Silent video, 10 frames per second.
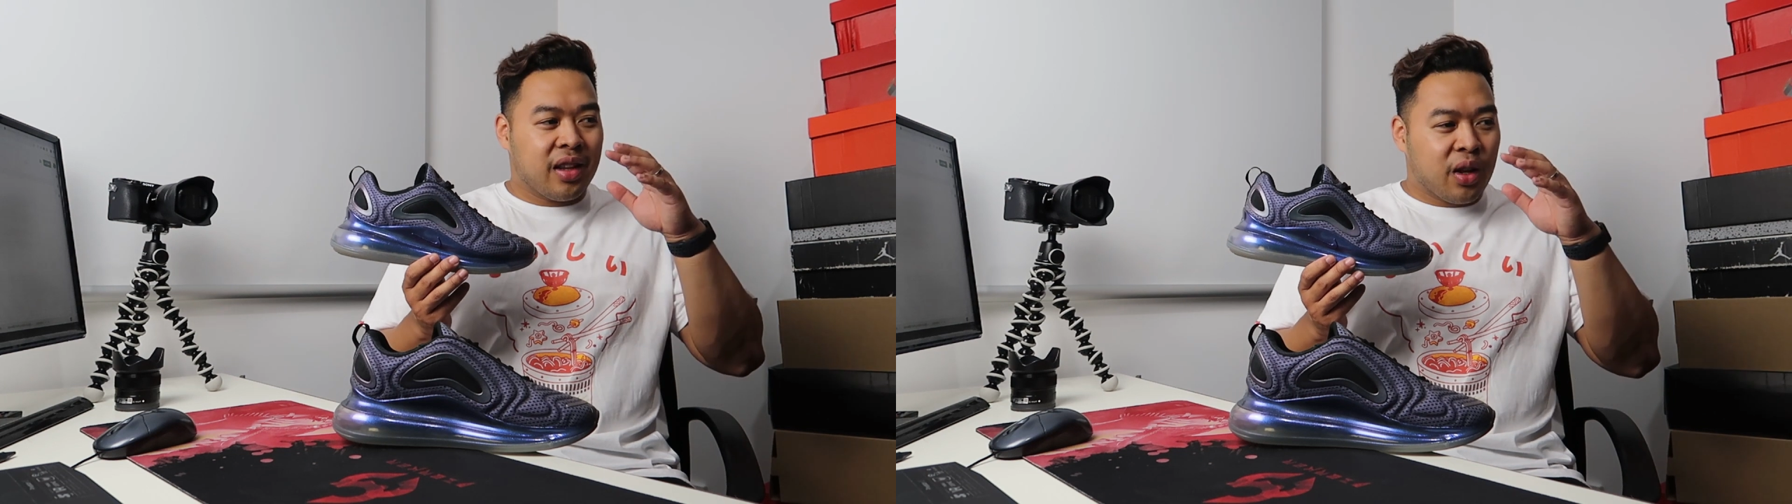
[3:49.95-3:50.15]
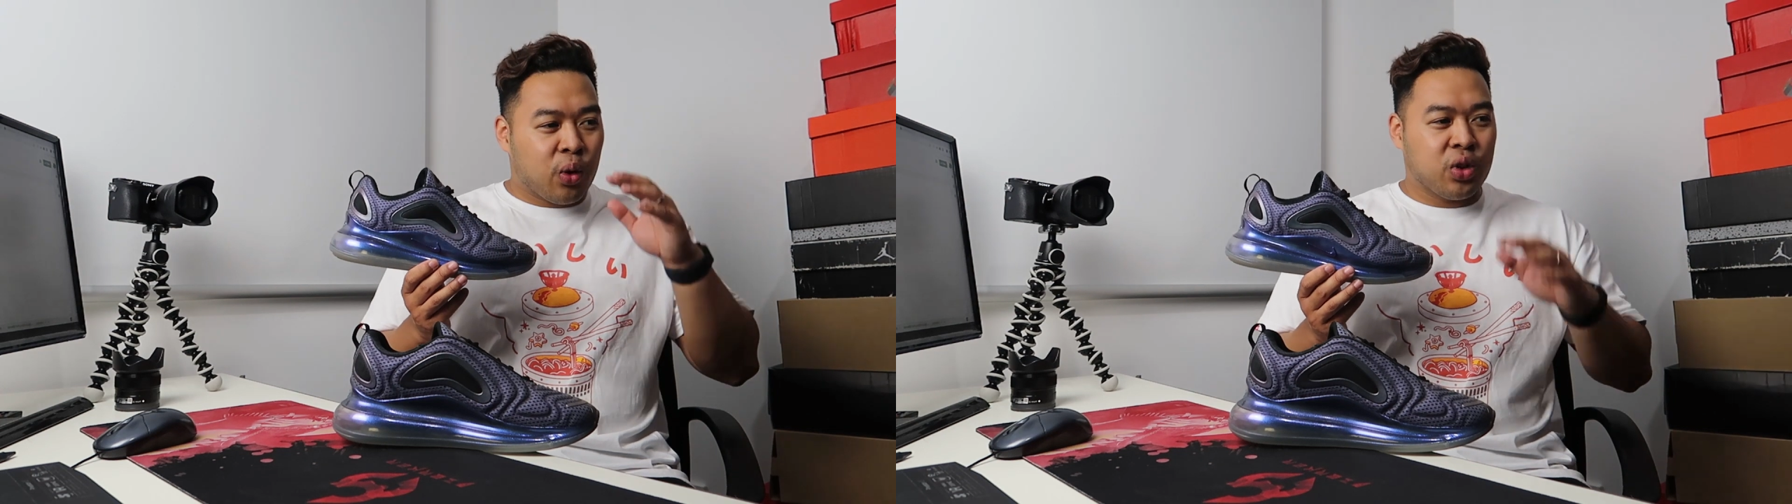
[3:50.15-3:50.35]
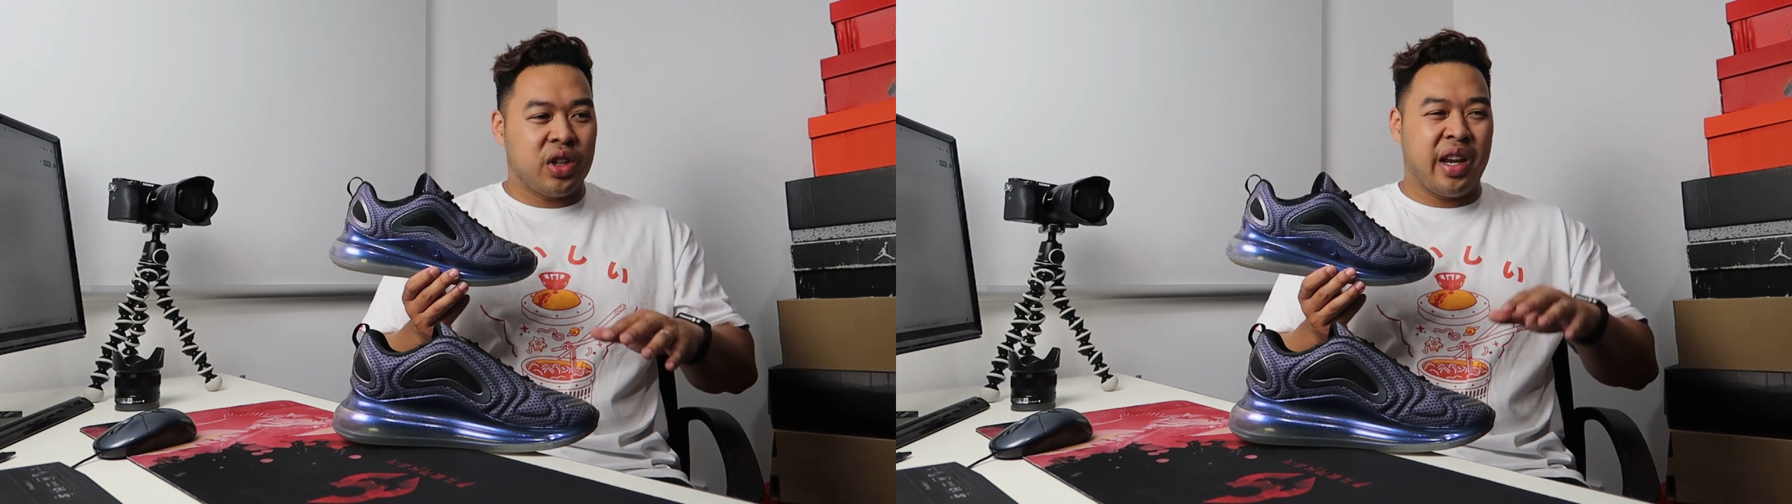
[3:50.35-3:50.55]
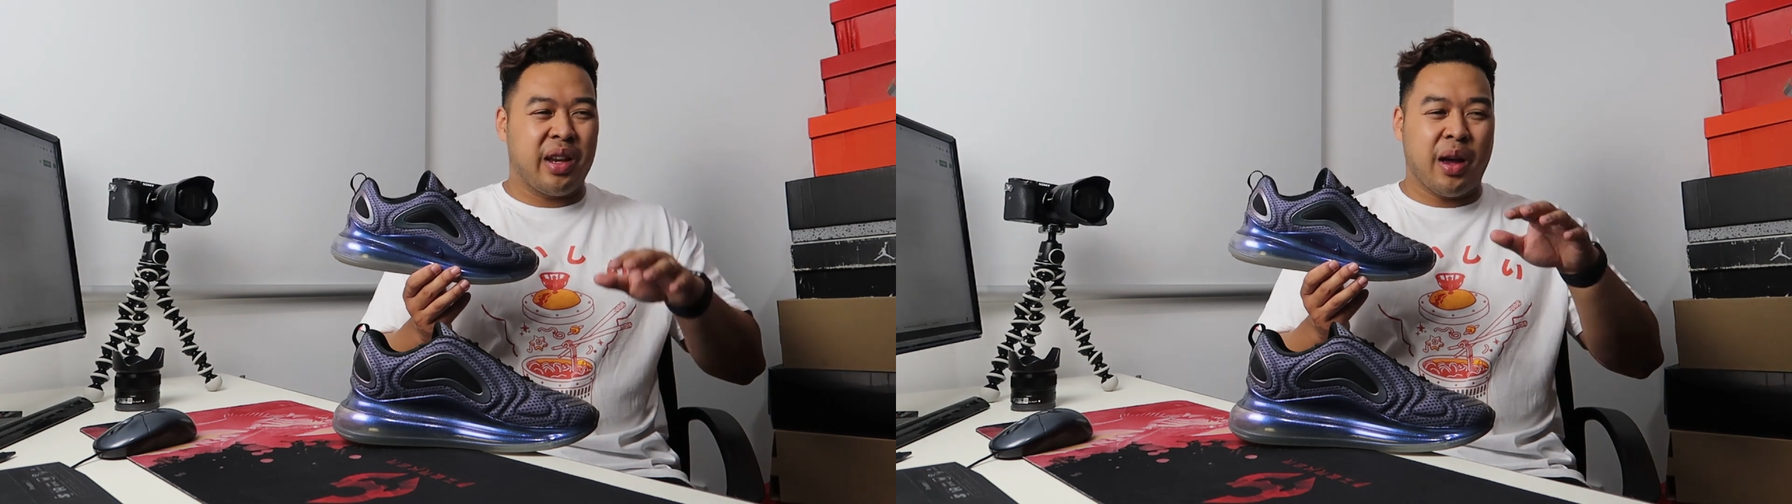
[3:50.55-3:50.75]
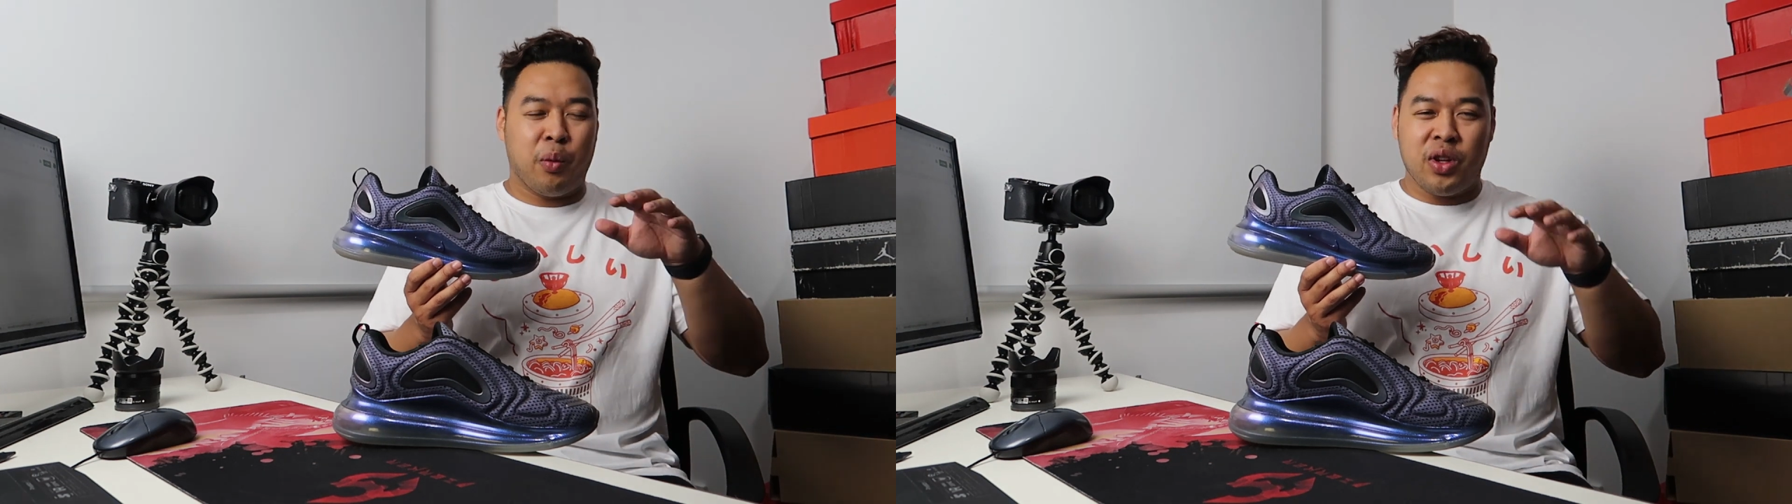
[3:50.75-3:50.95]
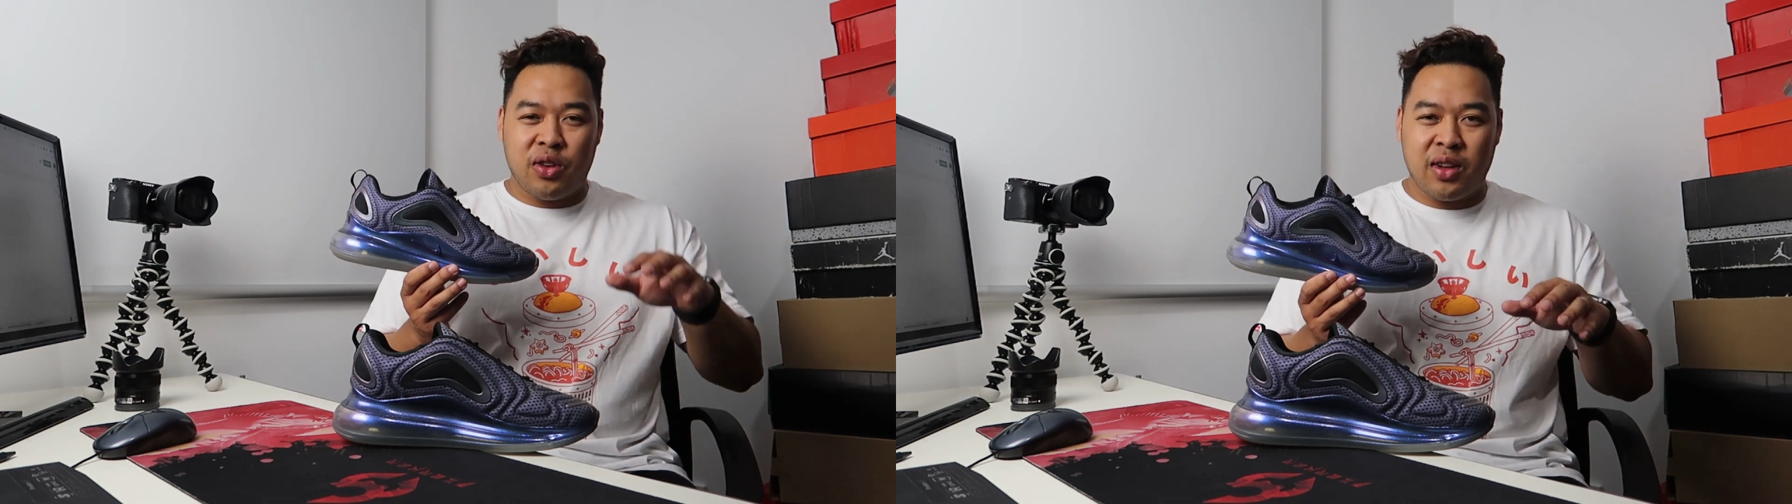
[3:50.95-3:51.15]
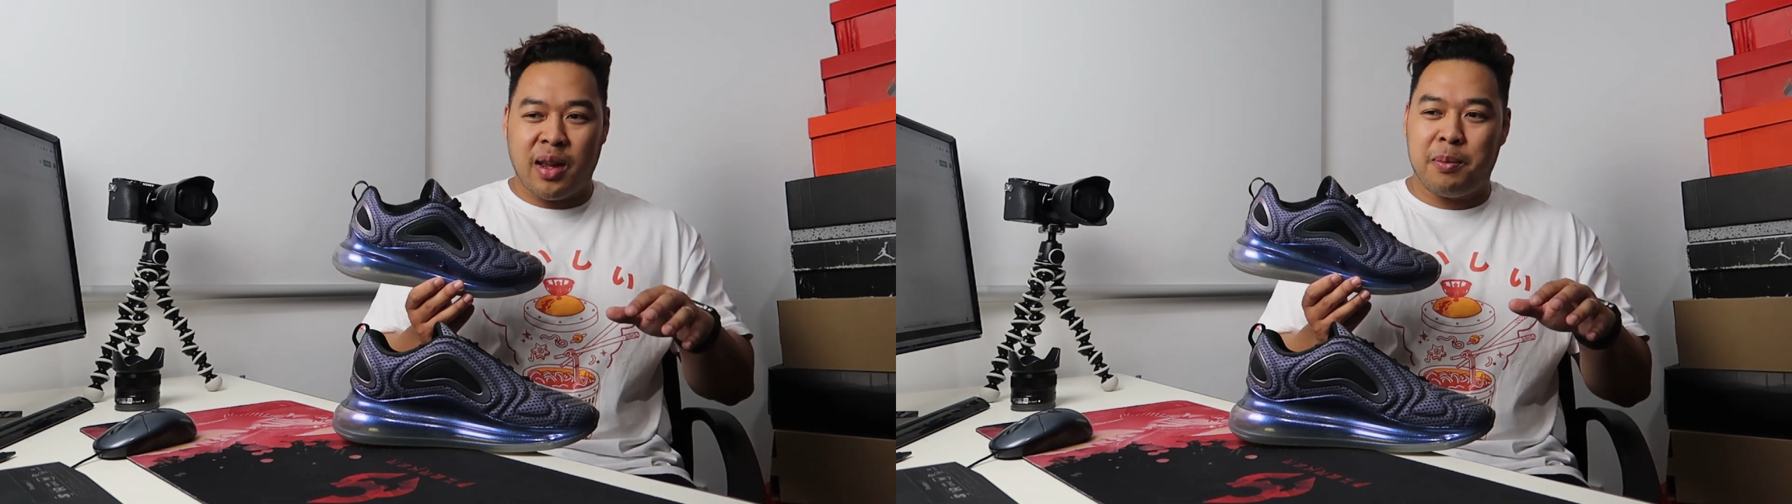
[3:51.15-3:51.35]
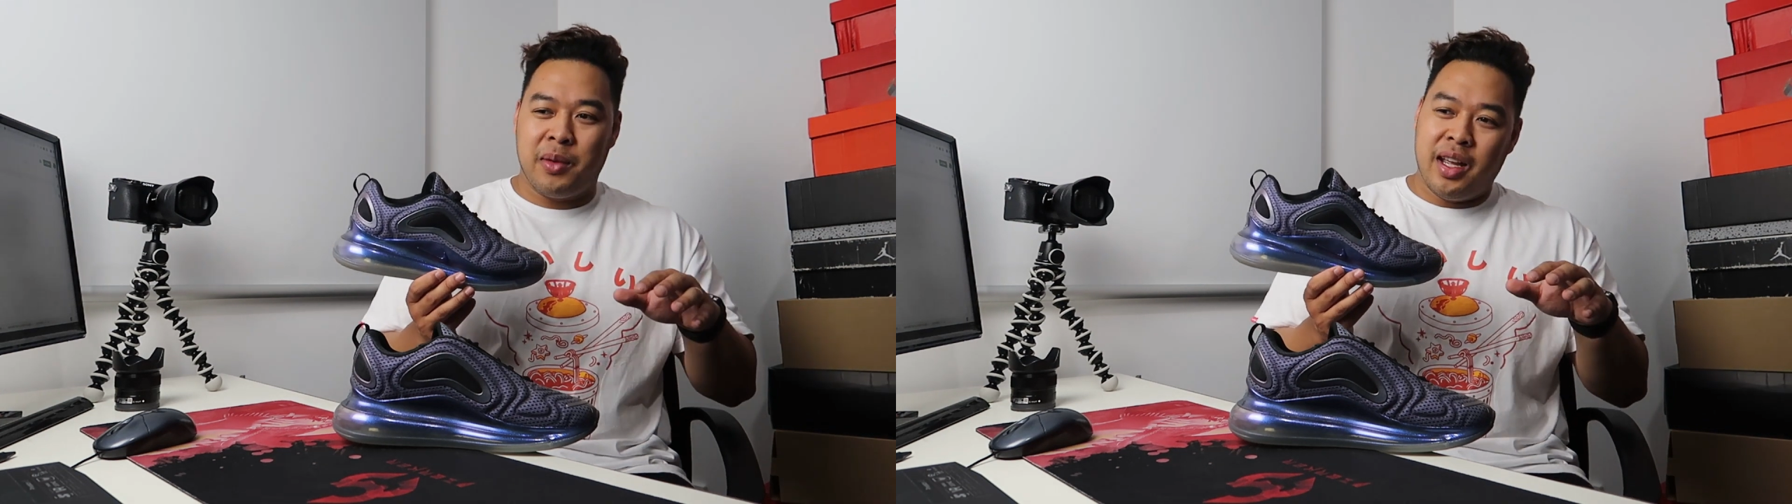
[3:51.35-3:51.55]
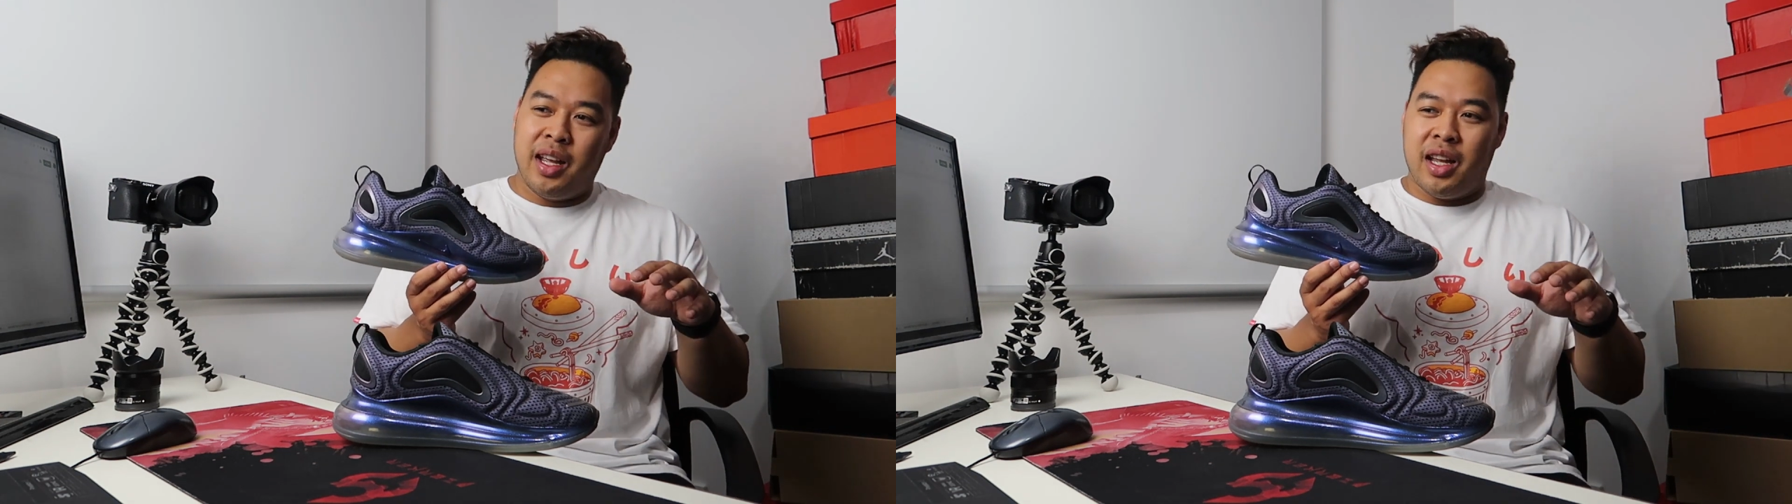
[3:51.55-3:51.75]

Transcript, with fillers: the cushioning that when you step,